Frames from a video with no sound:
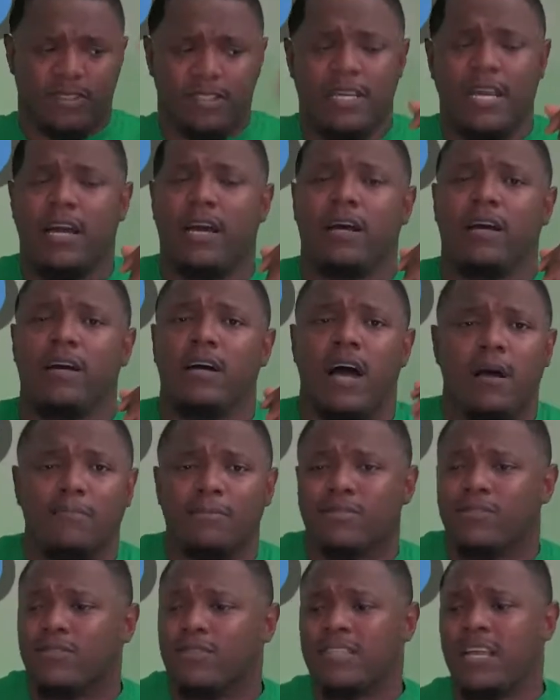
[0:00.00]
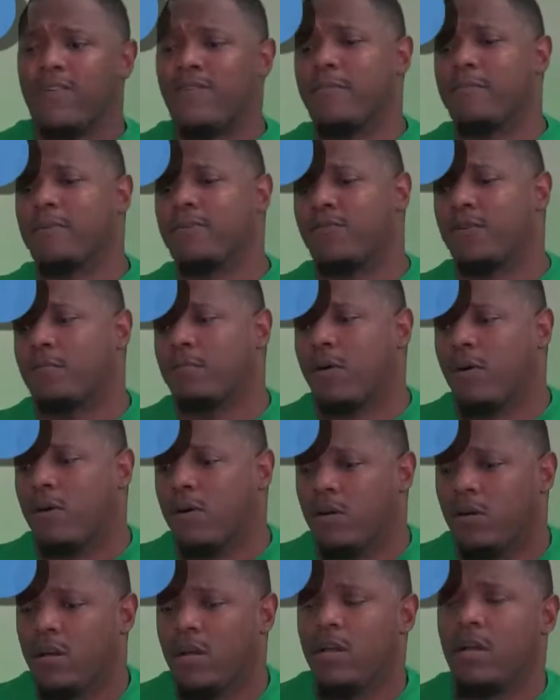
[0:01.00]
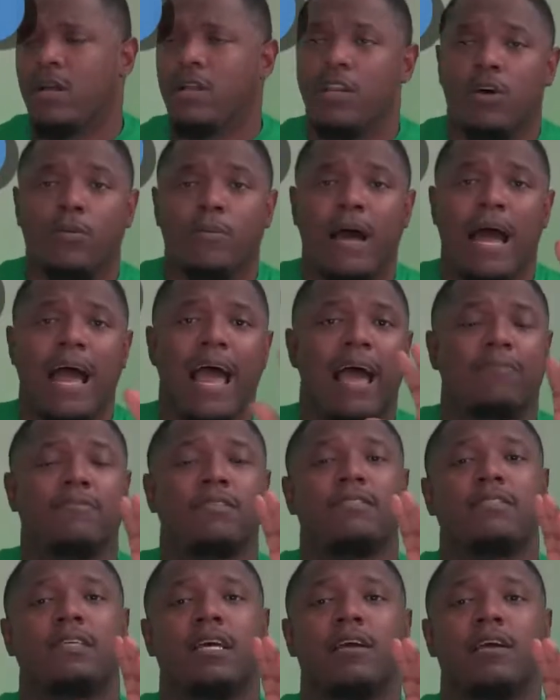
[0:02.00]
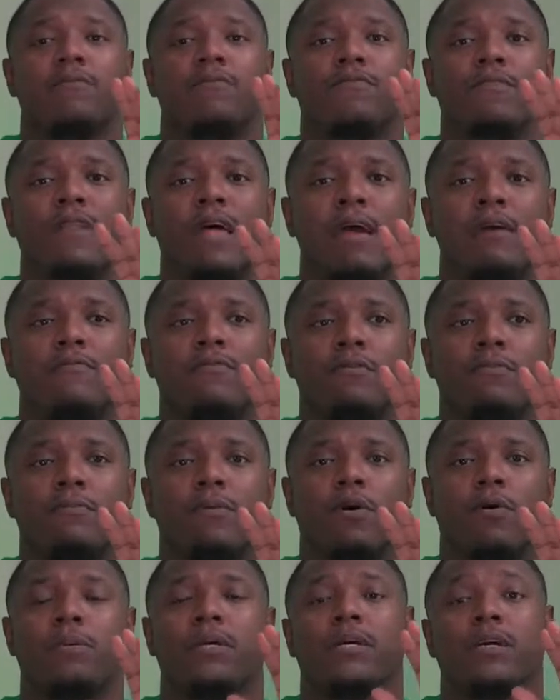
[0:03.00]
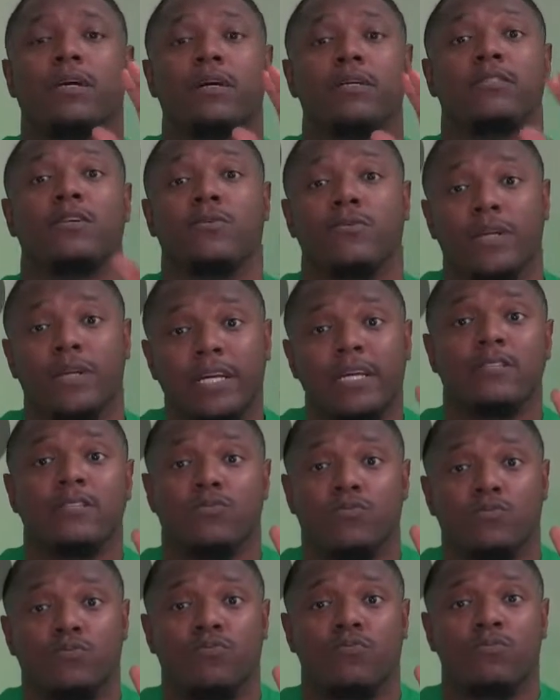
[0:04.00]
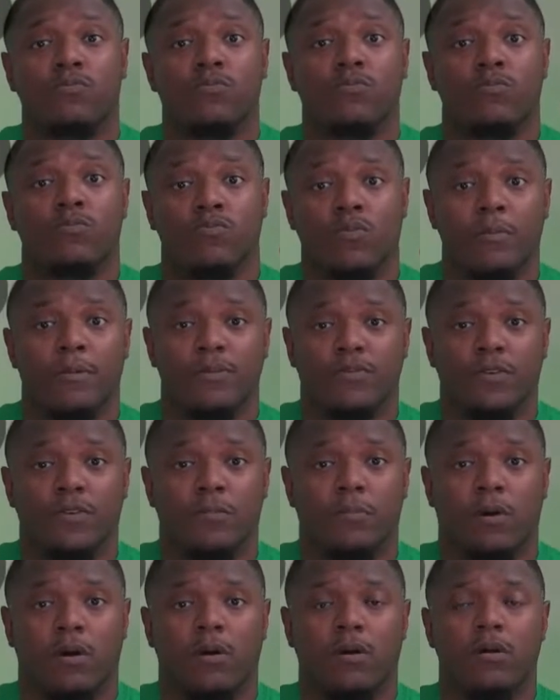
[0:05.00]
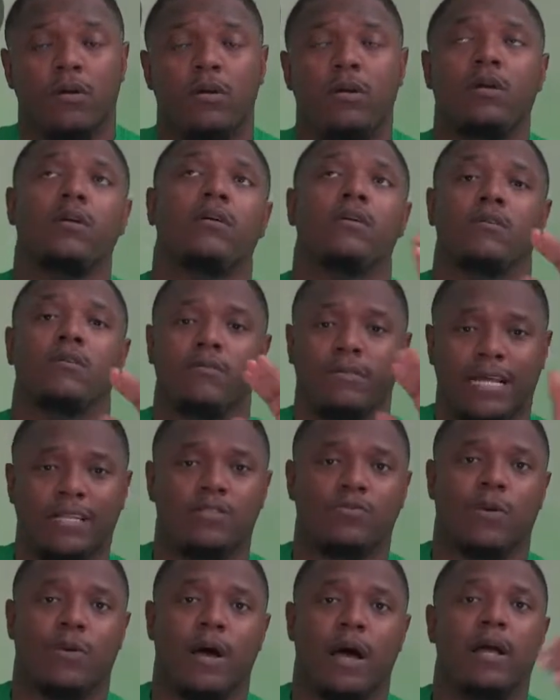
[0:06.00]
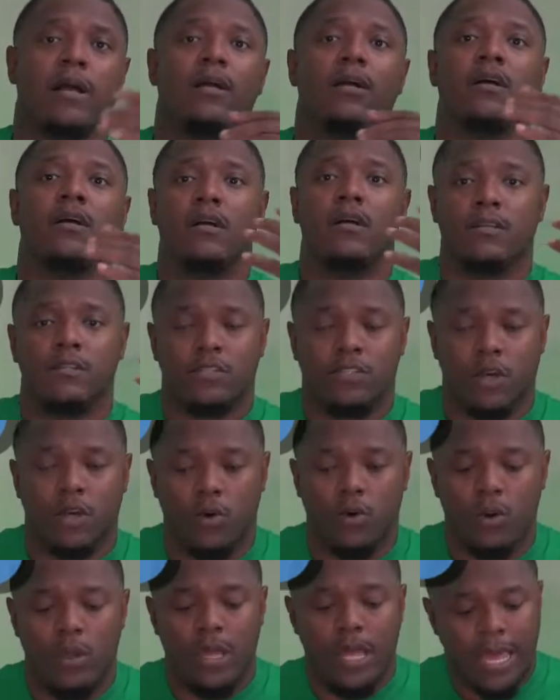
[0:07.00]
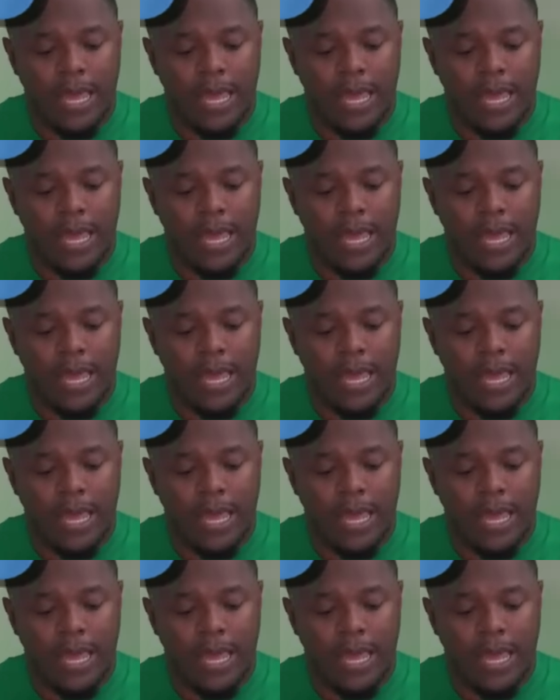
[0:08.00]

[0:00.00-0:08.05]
Yeah, I'm just going to say women's football. Nope, I have to say flag football because there is women's football. That's why. So